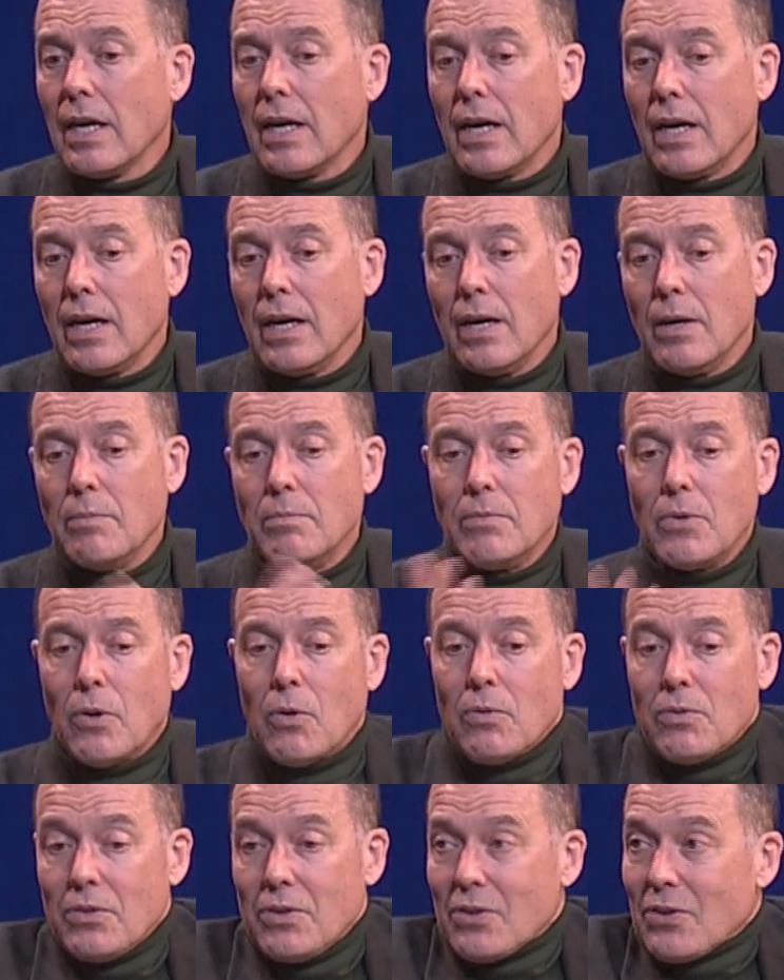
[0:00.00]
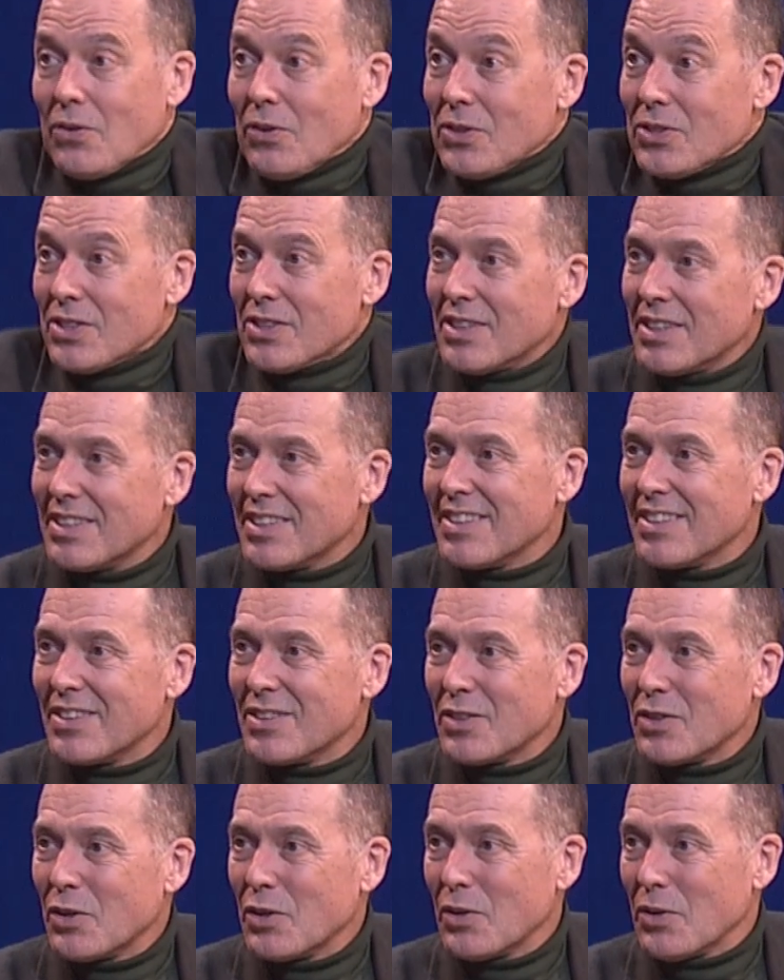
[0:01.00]
over the course
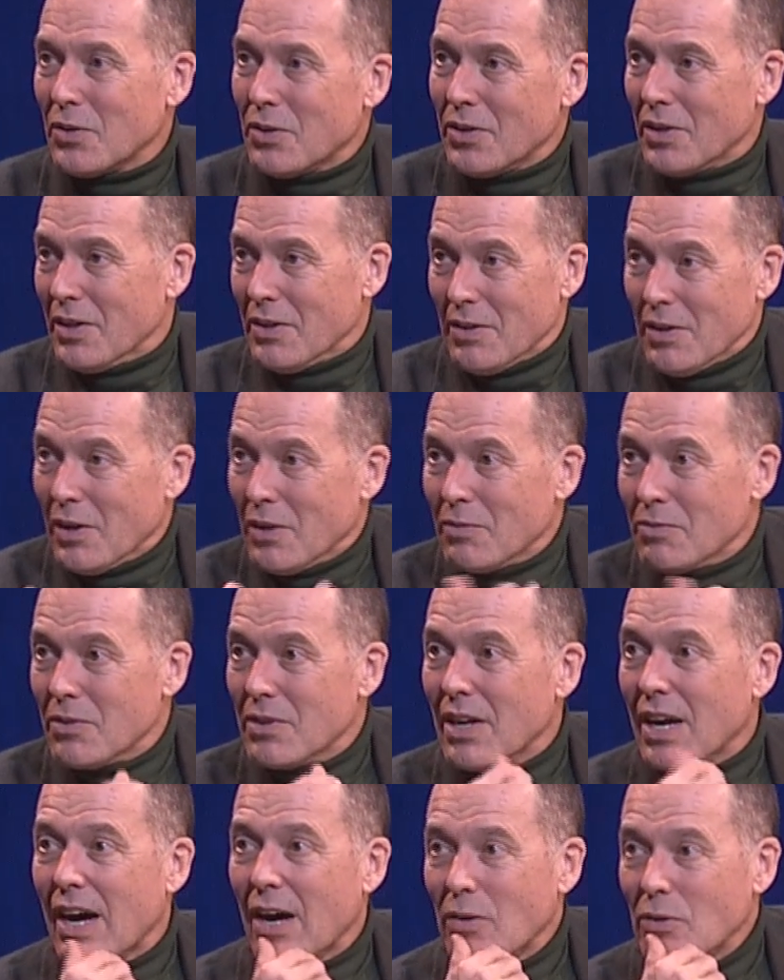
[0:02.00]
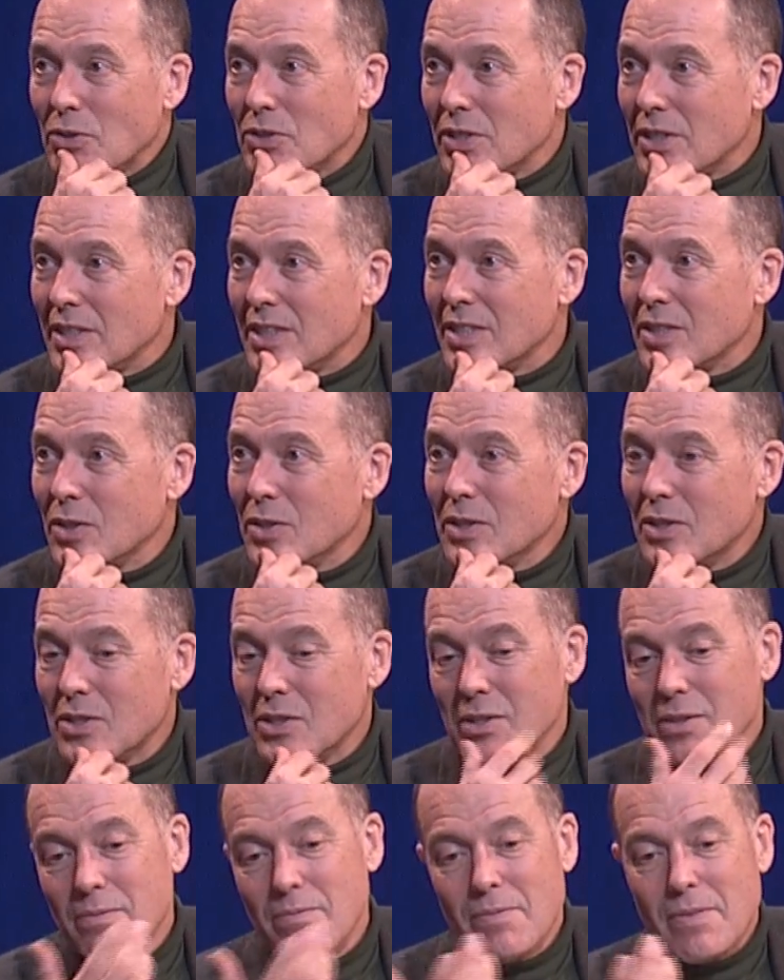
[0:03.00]
of the house. And
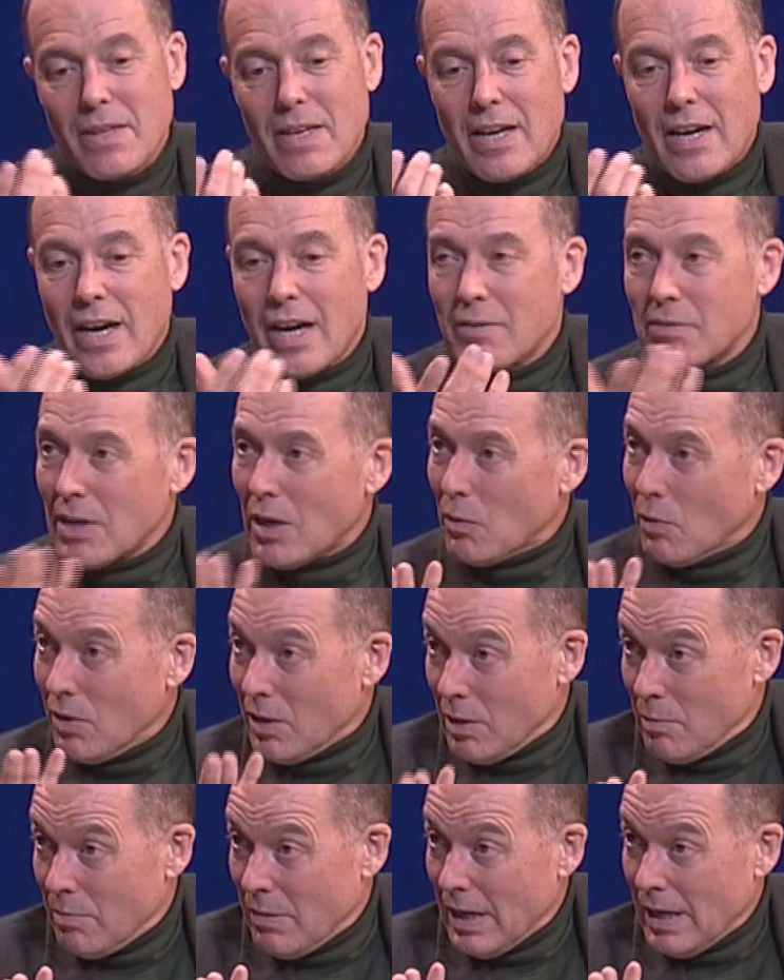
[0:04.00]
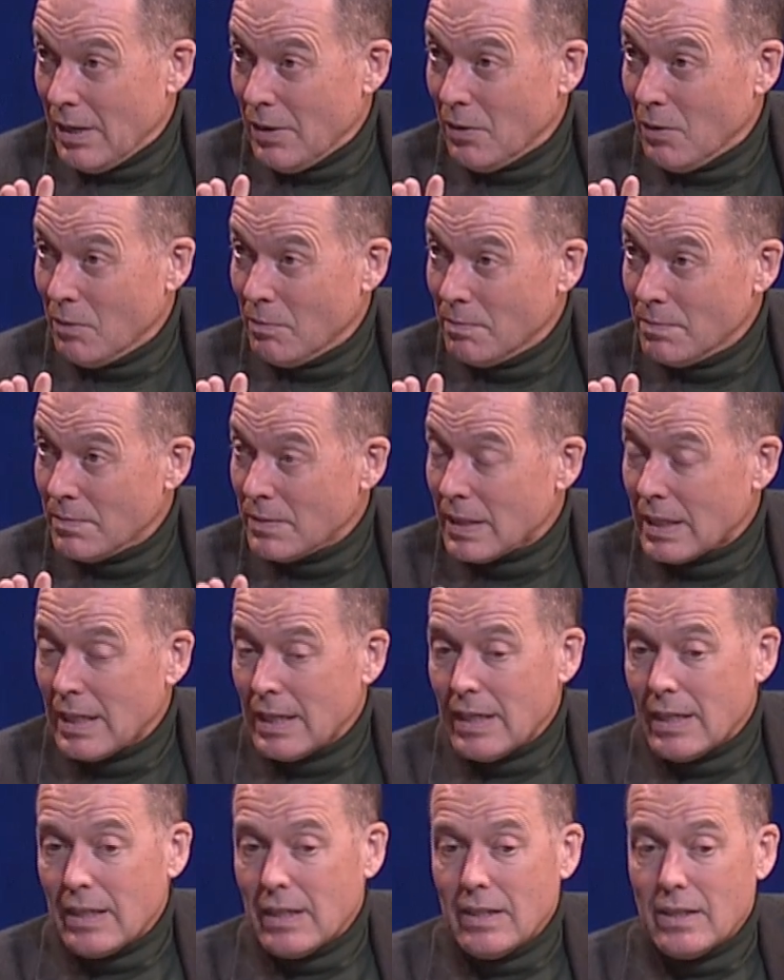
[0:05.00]
so I've got one in my home.
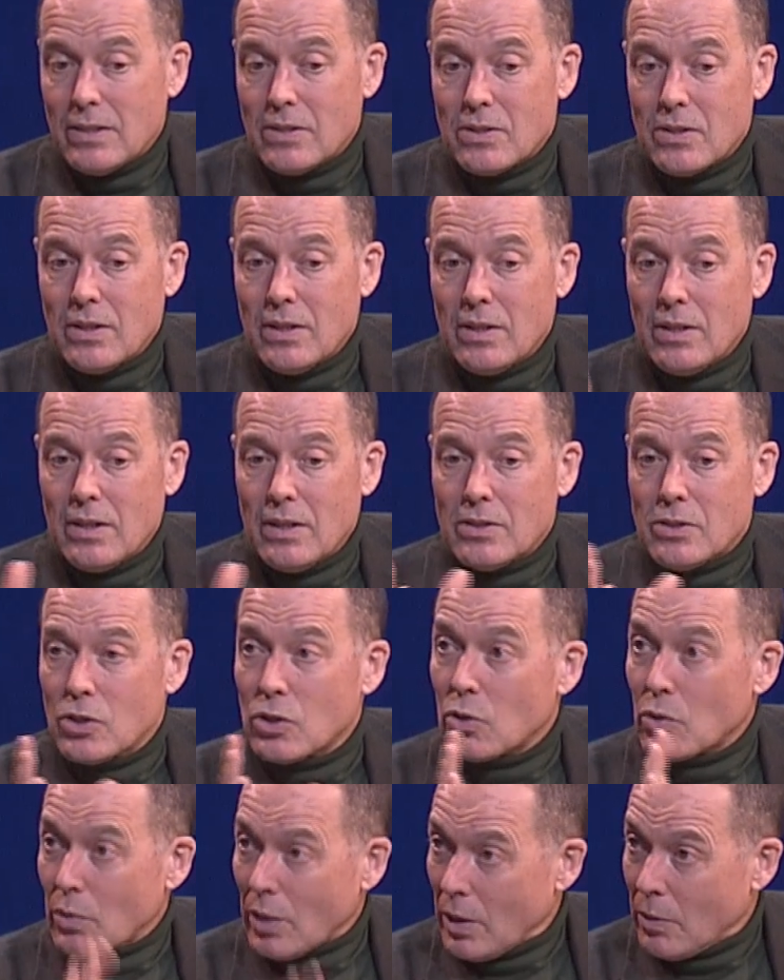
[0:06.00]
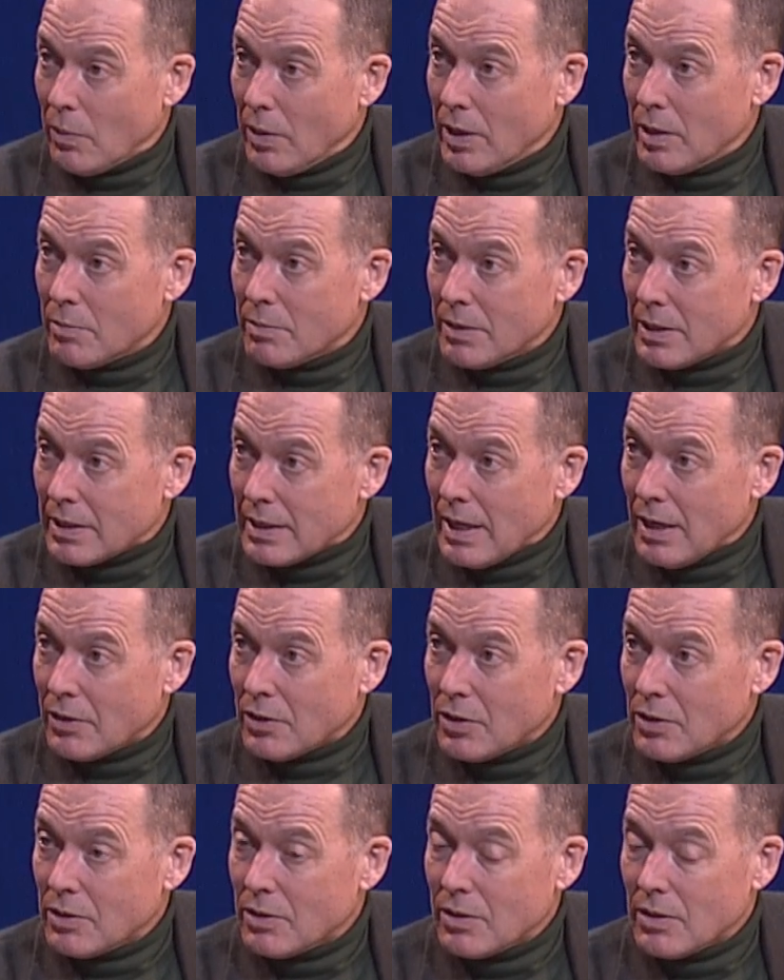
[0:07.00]
It's a great way to bring down
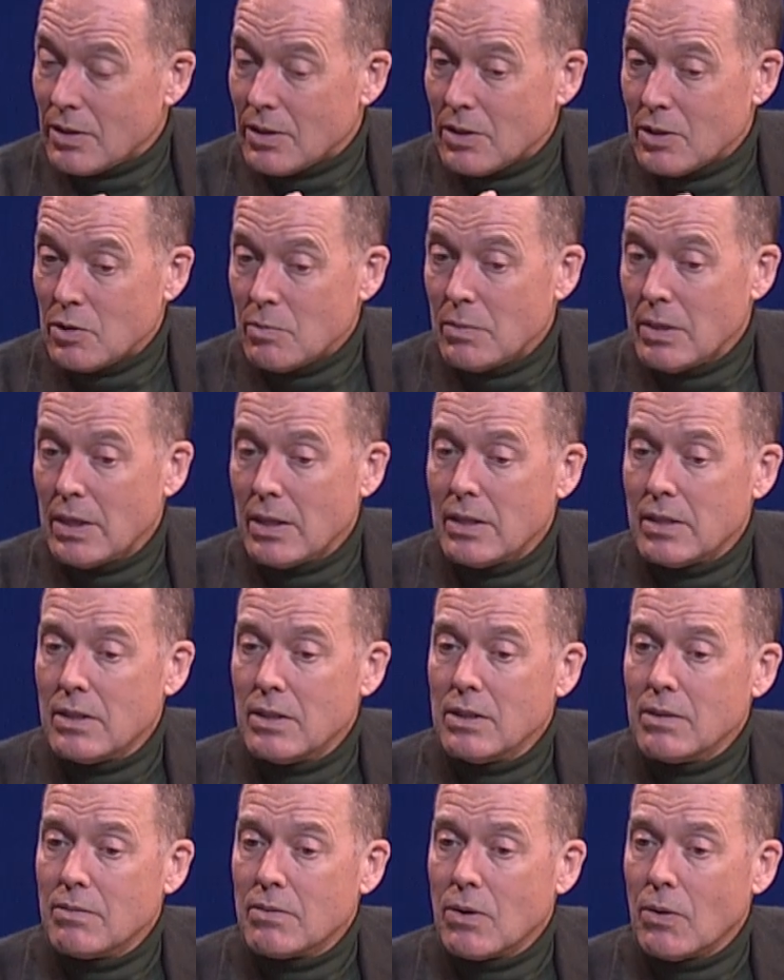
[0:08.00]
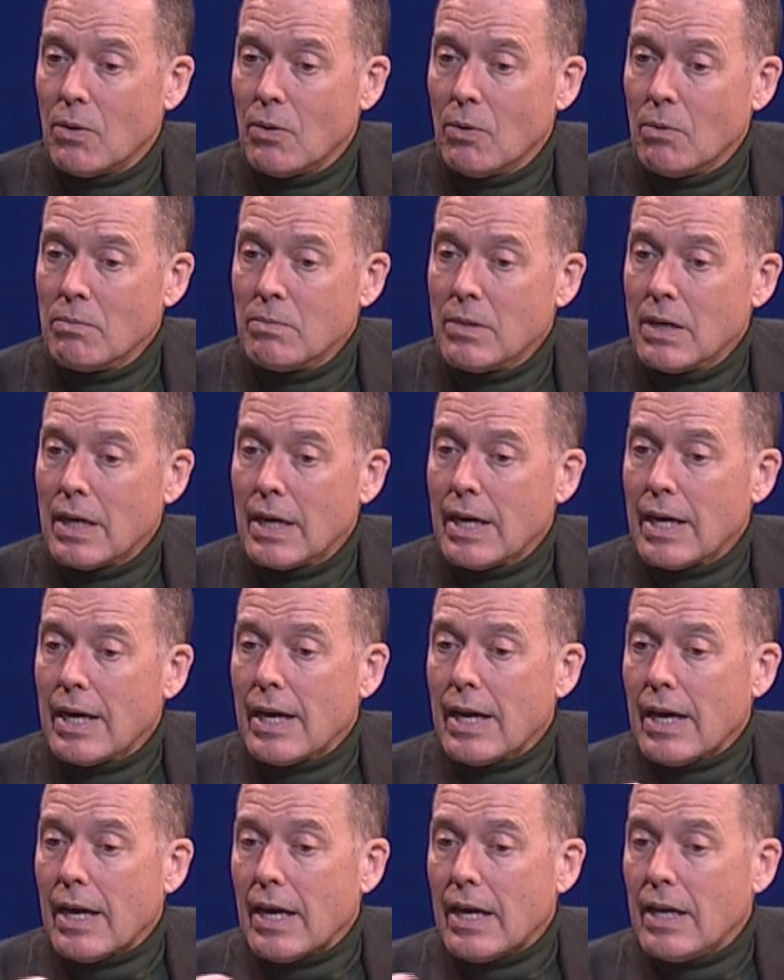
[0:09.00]
the humidity of the home
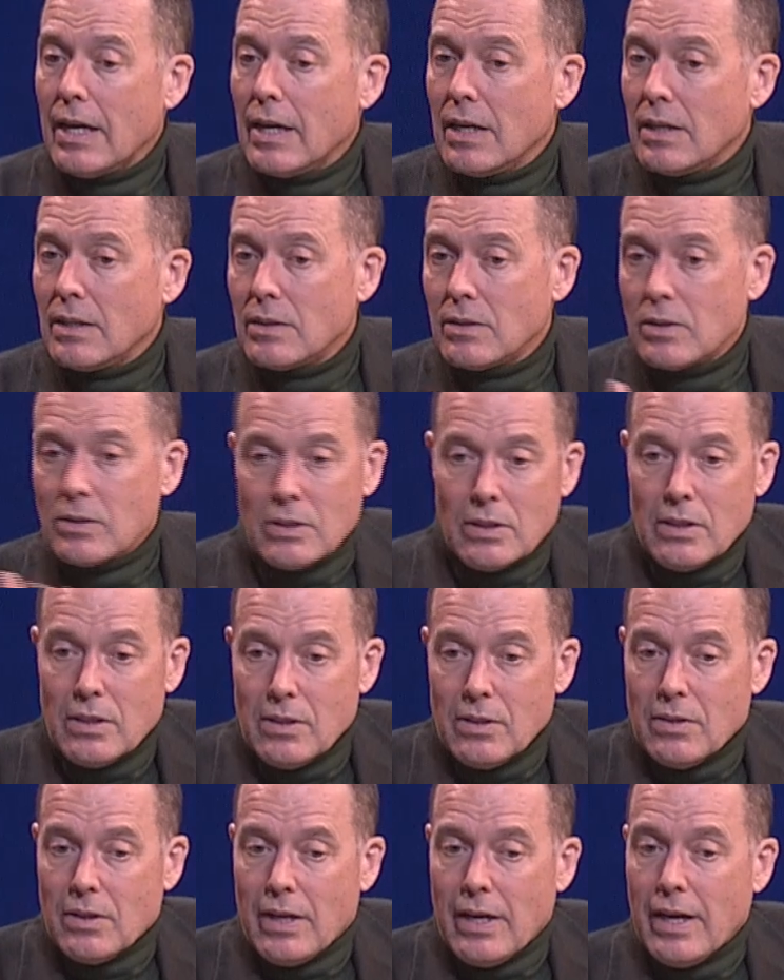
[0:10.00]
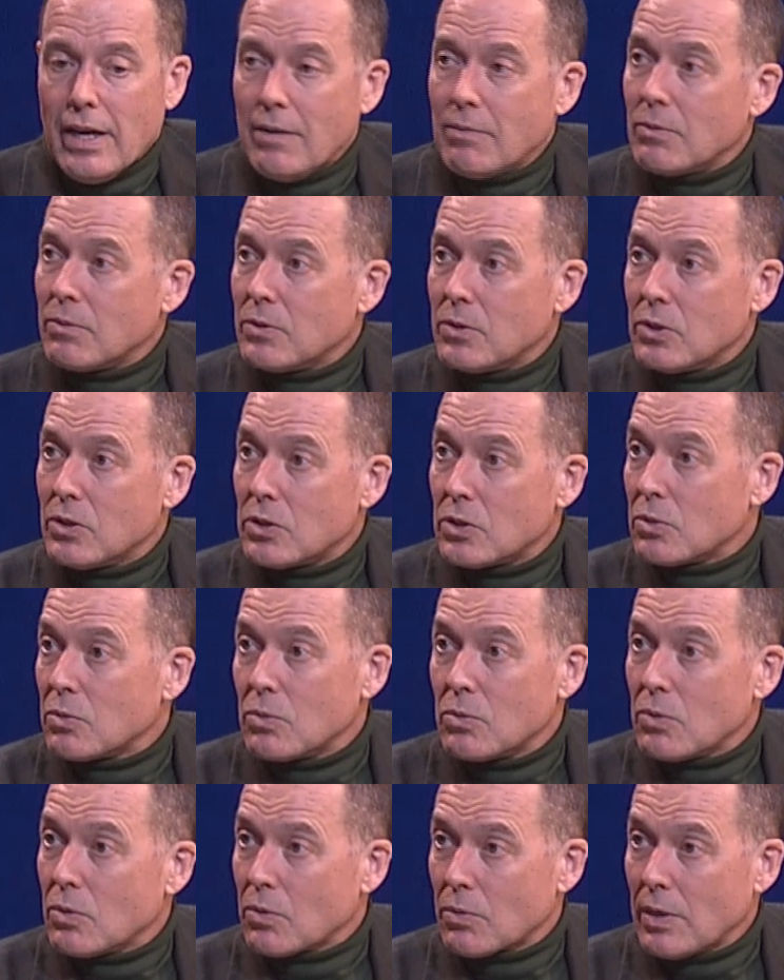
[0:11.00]
and have just
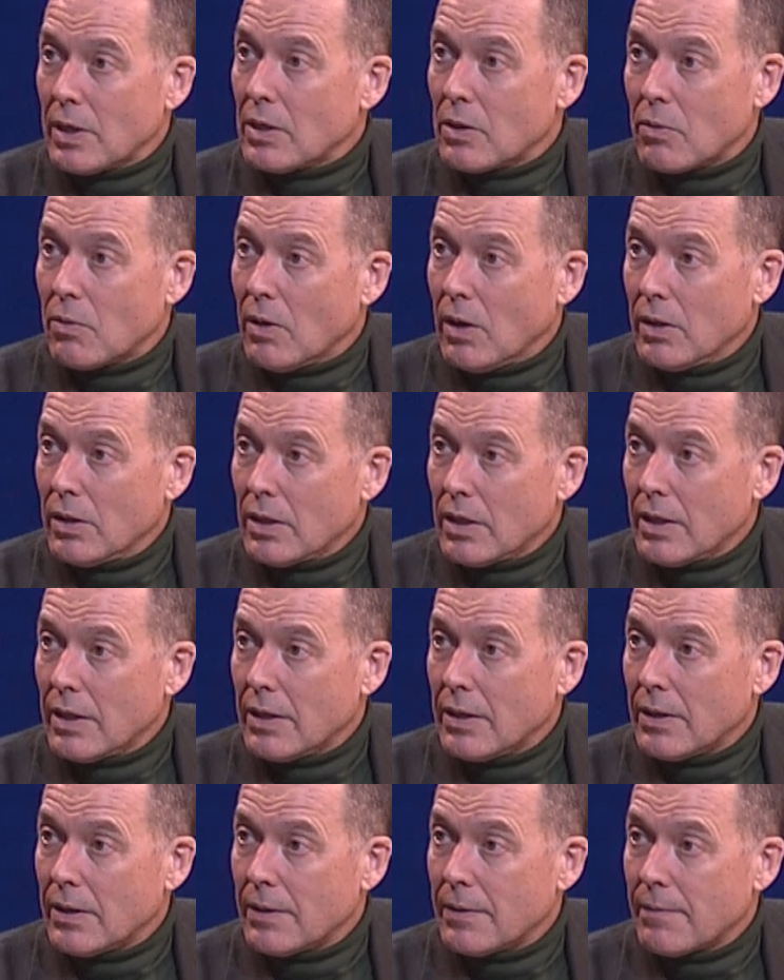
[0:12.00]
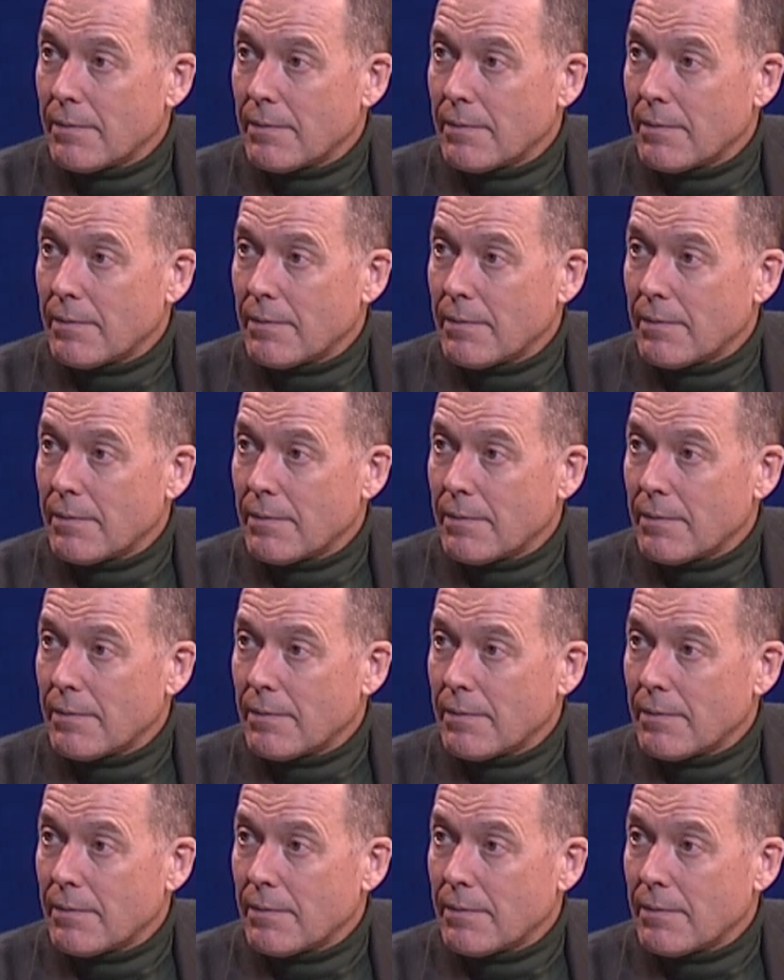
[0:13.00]
great quality air.